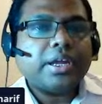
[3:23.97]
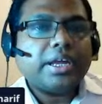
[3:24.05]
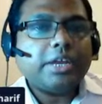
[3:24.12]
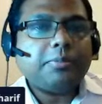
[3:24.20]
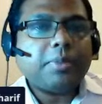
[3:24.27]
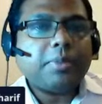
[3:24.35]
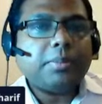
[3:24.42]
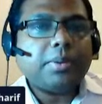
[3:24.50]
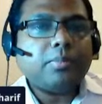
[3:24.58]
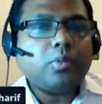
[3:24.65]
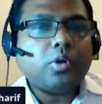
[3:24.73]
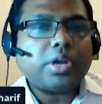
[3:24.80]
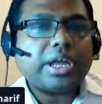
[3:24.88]
It may be
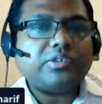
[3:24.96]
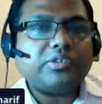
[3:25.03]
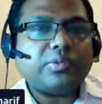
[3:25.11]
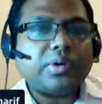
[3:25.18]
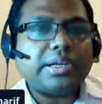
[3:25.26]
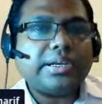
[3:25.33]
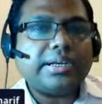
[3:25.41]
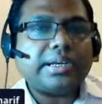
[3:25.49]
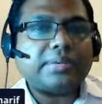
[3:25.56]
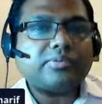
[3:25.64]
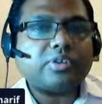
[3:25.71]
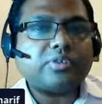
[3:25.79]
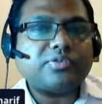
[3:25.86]
more casual in
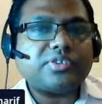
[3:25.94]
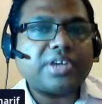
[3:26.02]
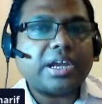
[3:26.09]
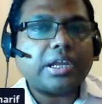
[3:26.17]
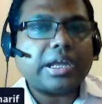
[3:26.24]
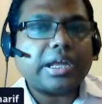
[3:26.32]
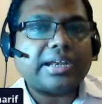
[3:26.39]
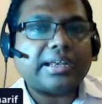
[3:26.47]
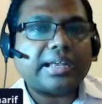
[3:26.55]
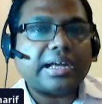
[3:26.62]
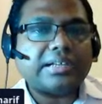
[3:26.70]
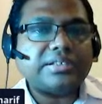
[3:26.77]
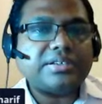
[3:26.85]
terms of chat at
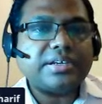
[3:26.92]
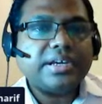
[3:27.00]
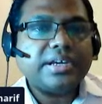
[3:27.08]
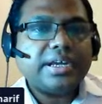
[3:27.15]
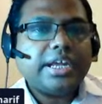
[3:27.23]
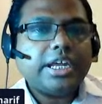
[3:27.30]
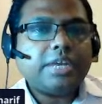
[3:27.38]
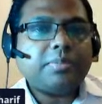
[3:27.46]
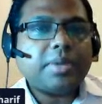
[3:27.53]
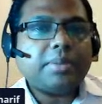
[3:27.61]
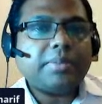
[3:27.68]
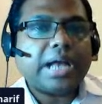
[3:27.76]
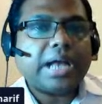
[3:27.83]
lunch. It
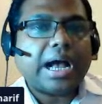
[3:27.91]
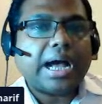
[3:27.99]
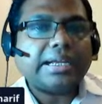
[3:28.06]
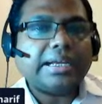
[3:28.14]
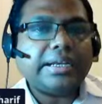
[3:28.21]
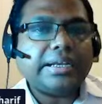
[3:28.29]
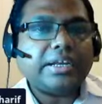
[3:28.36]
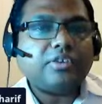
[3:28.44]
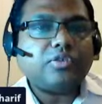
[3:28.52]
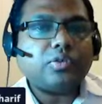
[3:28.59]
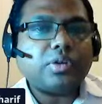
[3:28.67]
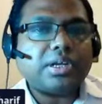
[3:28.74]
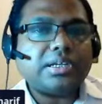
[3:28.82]
may be
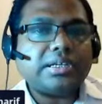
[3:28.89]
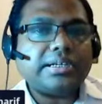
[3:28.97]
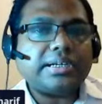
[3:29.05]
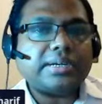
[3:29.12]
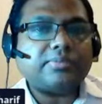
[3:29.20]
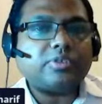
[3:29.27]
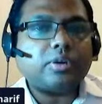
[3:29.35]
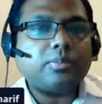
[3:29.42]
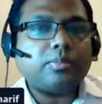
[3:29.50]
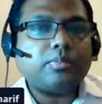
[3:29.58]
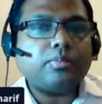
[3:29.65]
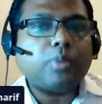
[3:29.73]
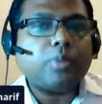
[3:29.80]
unintentional in terms of
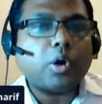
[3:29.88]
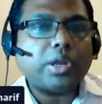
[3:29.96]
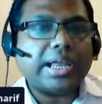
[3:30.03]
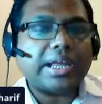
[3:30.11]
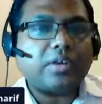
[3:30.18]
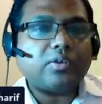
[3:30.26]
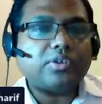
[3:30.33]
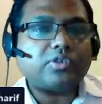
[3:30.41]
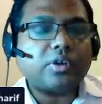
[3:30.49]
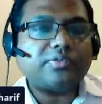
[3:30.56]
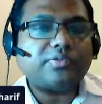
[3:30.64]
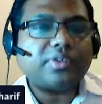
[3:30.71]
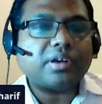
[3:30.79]
body language
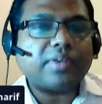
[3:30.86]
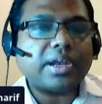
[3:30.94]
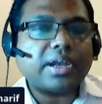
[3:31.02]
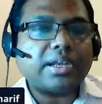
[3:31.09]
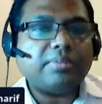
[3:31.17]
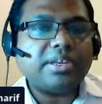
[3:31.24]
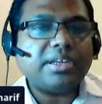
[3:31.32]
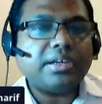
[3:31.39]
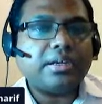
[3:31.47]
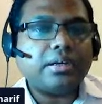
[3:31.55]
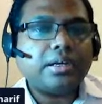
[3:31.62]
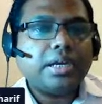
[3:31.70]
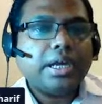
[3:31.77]
observed at a meeting.
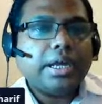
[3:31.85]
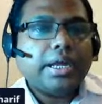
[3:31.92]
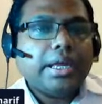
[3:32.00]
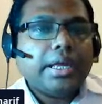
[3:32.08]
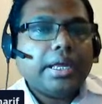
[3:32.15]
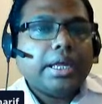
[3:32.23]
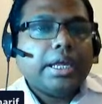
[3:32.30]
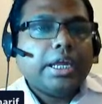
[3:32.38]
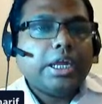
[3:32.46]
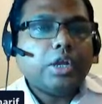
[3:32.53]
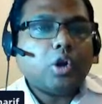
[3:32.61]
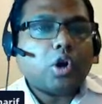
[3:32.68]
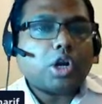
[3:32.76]

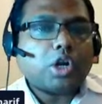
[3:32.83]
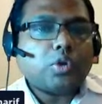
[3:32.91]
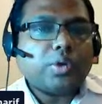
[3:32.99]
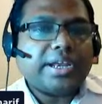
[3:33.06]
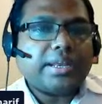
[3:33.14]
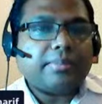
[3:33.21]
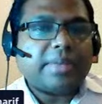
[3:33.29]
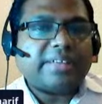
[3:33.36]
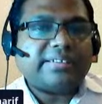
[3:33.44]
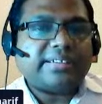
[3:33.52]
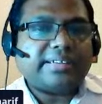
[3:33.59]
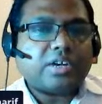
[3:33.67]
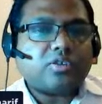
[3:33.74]
In order to get a
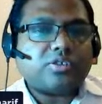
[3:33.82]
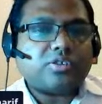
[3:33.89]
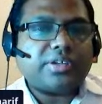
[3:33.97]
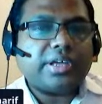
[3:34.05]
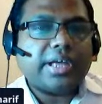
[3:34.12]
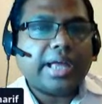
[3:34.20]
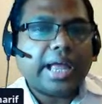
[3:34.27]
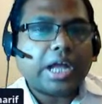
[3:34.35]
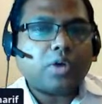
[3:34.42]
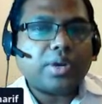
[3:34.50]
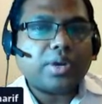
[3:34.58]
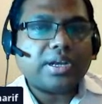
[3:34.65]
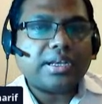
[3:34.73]
message across
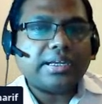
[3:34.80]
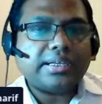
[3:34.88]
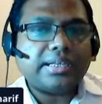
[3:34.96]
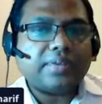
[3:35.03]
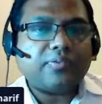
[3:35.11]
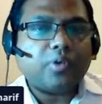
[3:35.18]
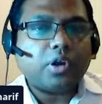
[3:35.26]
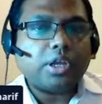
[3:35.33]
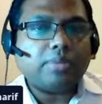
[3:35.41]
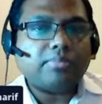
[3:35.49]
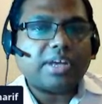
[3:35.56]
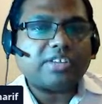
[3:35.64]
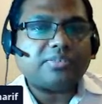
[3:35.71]
accurately, the
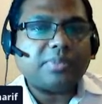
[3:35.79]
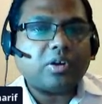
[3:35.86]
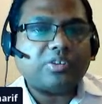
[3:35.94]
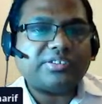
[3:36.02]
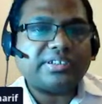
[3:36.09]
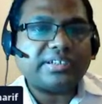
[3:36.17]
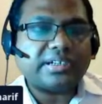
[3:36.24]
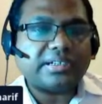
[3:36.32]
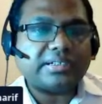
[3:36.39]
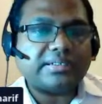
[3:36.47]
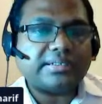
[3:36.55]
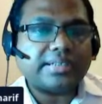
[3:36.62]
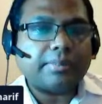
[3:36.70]
following must be
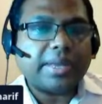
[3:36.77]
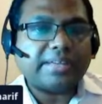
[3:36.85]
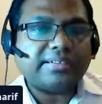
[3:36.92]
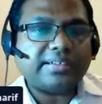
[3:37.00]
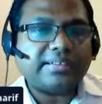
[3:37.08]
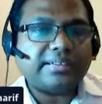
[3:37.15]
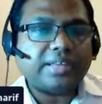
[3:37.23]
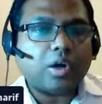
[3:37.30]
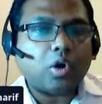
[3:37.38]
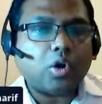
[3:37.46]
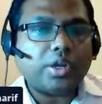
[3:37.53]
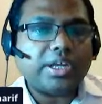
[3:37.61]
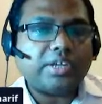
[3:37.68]
considered: the message, the
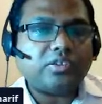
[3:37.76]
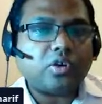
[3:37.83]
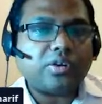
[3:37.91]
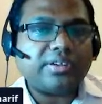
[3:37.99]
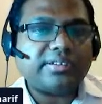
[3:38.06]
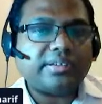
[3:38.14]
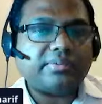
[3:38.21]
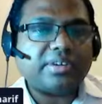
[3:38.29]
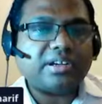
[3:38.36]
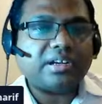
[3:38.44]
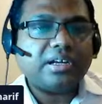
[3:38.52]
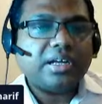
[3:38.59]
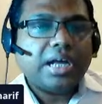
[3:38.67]
audience or receiver,
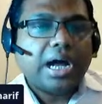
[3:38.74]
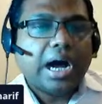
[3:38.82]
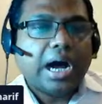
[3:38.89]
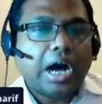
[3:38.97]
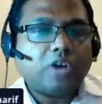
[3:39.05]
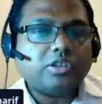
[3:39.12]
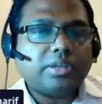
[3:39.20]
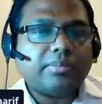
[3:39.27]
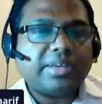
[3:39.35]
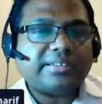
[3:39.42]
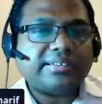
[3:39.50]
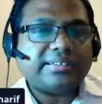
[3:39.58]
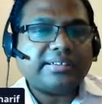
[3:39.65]
how the
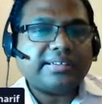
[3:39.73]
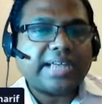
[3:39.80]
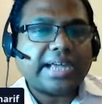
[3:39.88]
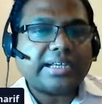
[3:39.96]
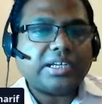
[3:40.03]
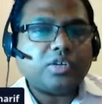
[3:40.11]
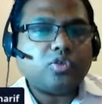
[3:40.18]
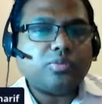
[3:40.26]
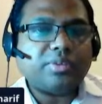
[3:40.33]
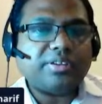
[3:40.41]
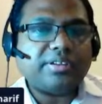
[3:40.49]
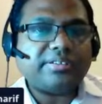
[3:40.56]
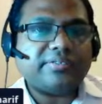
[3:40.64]
message is likely to
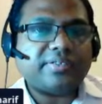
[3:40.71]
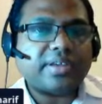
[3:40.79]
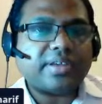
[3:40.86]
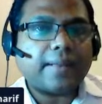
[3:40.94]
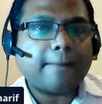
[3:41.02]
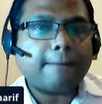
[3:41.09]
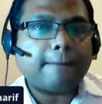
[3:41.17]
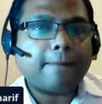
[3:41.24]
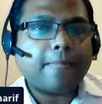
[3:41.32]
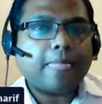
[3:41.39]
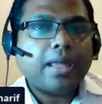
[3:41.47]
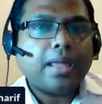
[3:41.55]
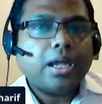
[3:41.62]
be received.
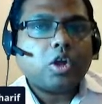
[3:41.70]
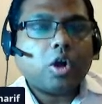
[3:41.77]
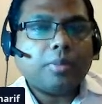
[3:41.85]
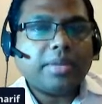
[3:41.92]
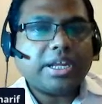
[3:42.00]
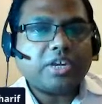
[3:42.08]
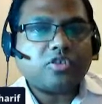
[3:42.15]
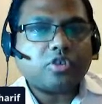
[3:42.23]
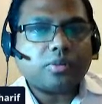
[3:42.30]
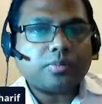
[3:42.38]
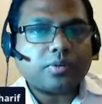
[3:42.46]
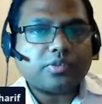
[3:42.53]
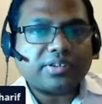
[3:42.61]

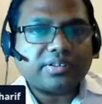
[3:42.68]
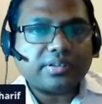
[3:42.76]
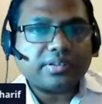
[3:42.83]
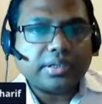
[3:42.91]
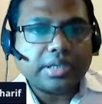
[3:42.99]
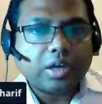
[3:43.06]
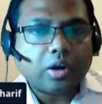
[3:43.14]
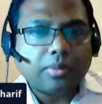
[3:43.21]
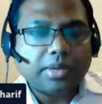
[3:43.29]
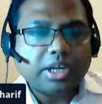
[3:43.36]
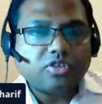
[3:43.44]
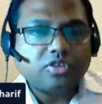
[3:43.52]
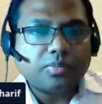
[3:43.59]
Communication process. In the
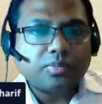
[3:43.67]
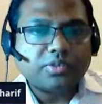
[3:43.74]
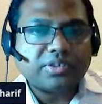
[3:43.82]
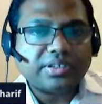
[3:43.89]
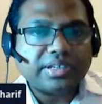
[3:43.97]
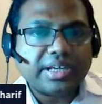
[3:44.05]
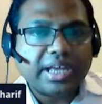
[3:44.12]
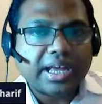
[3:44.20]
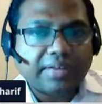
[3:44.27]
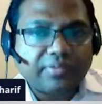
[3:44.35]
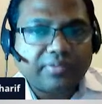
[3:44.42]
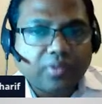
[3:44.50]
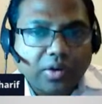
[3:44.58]
communication process, they
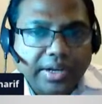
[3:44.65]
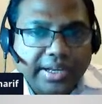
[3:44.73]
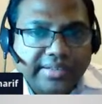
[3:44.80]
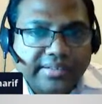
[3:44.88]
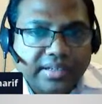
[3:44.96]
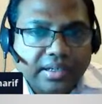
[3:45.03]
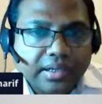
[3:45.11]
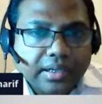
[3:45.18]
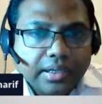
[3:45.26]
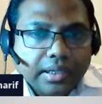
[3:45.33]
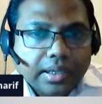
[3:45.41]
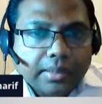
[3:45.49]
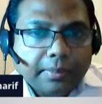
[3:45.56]
have context,
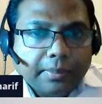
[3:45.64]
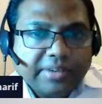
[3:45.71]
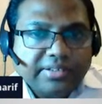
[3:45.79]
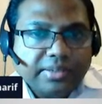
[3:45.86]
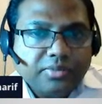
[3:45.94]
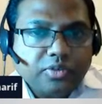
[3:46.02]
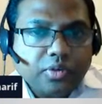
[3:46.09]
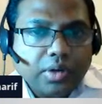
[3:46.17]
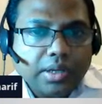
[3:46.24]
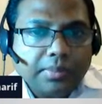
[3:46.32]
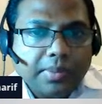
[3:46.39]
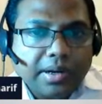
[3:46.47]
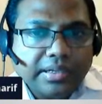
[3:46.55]

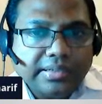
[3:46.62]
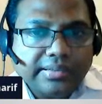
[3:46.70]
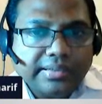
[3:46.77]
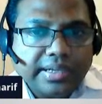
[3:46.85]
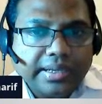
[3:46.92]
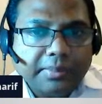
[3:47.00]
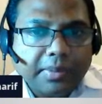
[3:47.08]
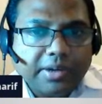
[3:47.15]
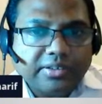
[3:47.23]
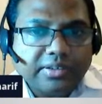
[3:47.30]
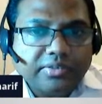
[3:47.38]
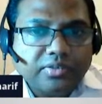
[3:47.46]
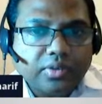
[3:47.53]
perceptual parties, and
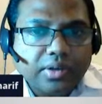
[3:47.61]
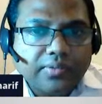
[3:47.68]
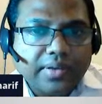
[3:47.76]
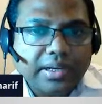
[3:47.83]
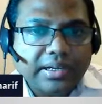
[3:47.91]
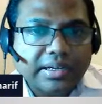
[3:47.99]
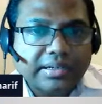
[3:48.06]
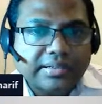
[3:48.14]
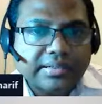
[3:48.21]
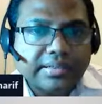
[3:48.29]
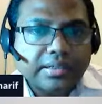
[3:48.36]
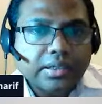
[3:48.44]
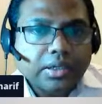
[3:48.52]
perceptual filters.